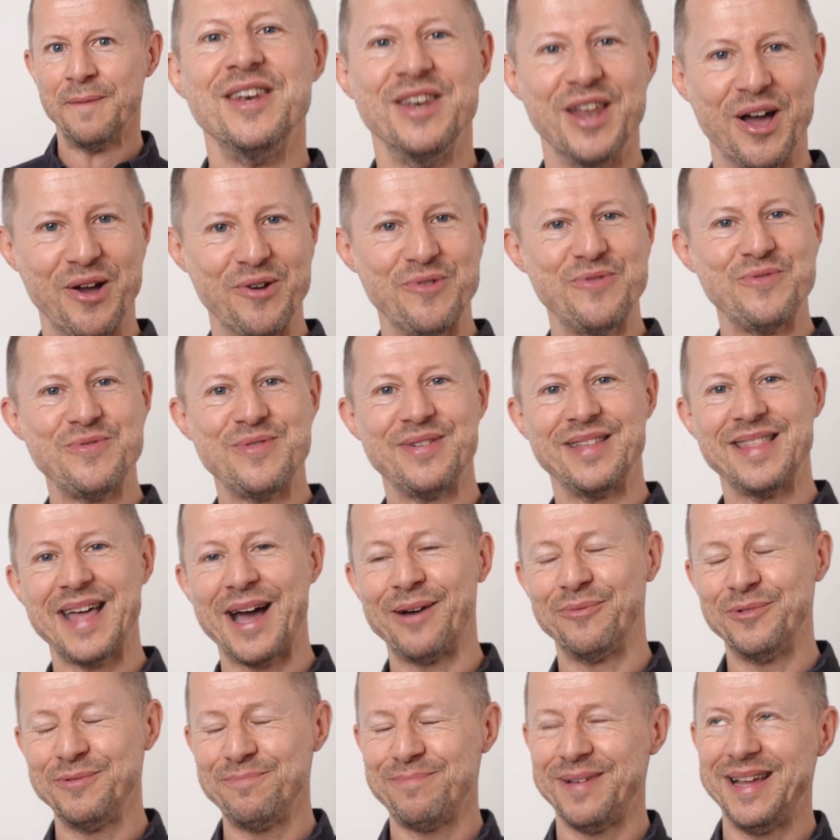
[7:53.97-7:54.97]
No,
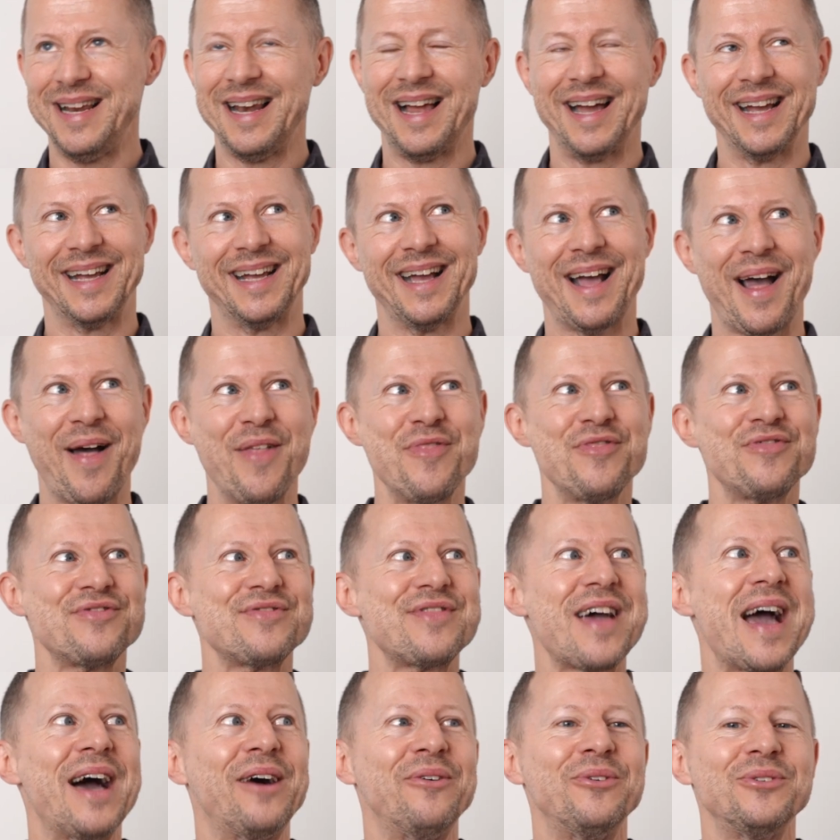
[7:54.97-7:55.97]
that would be like
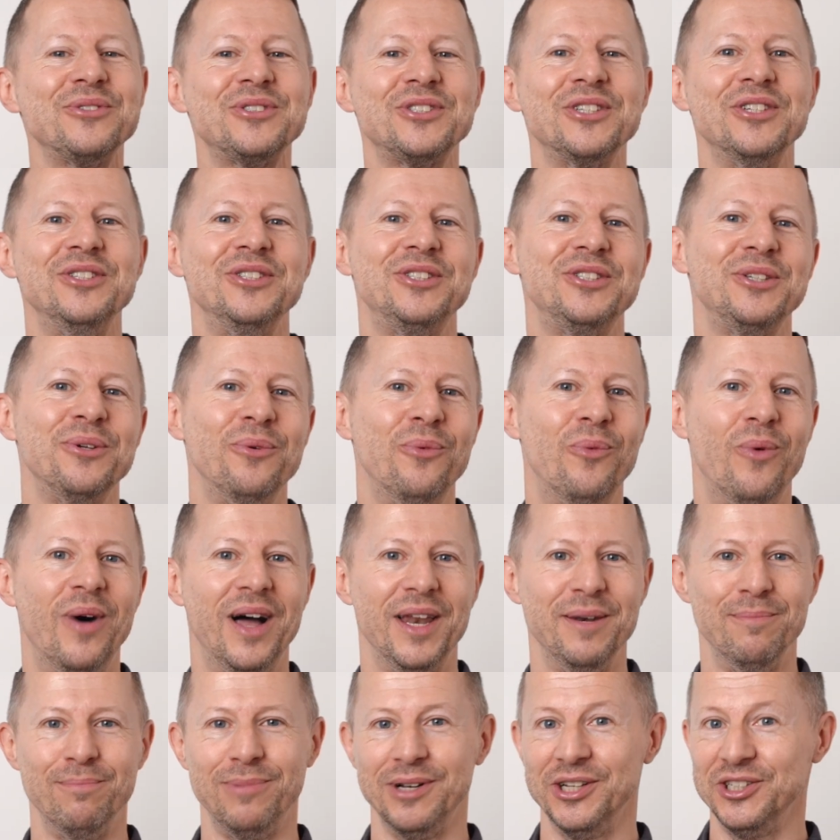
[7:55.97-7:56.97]
1,000 to
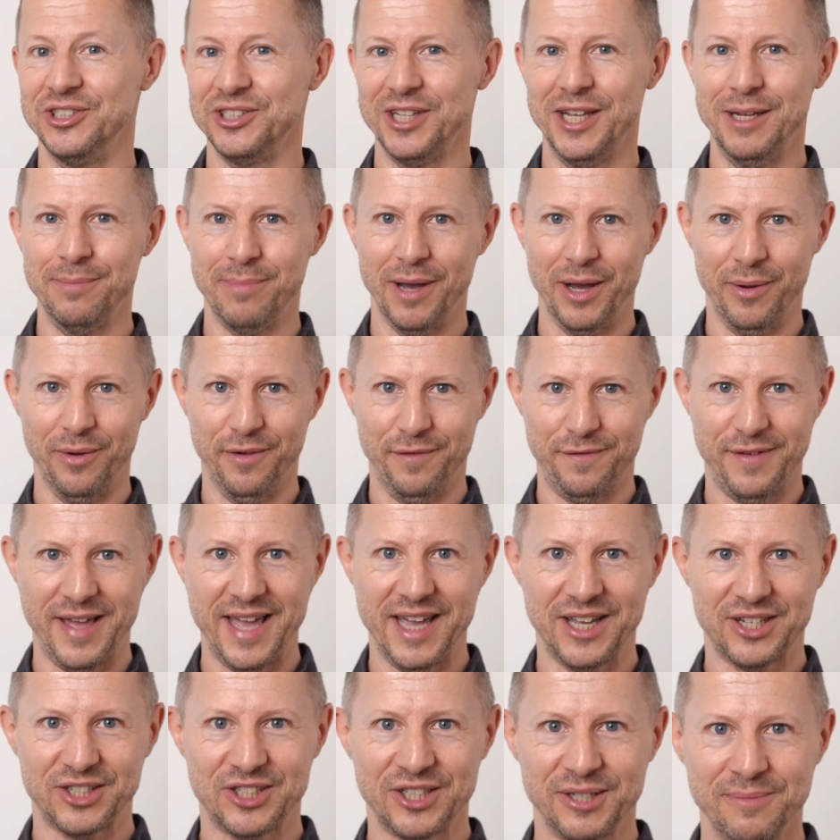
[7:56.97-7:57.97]
1 placebo
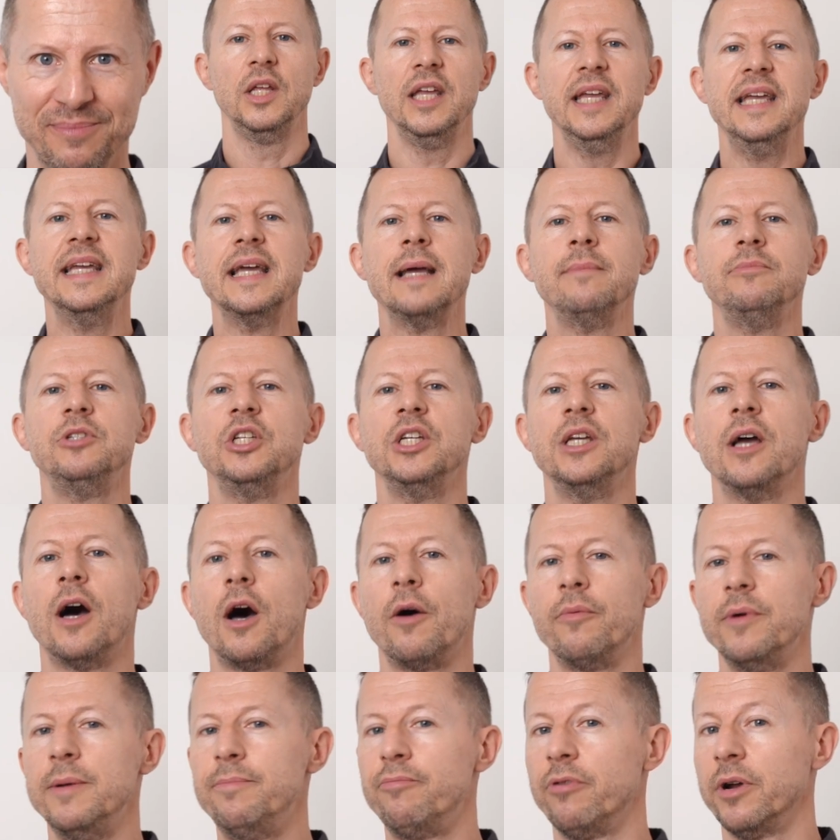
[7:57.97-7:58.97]
effect.
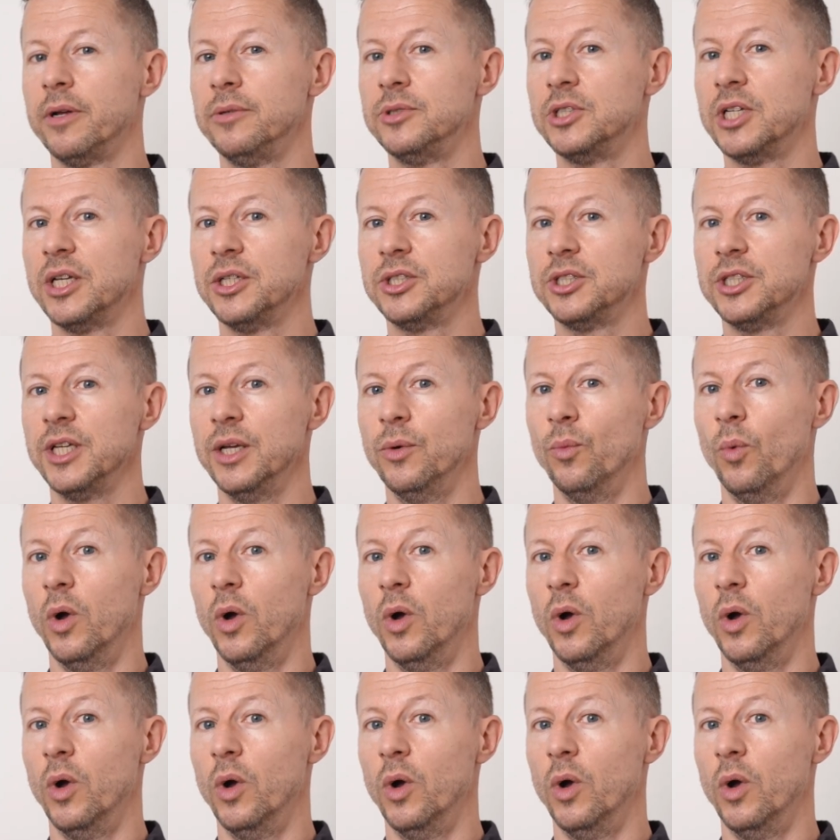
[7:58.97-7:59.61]
EMDR reprocessing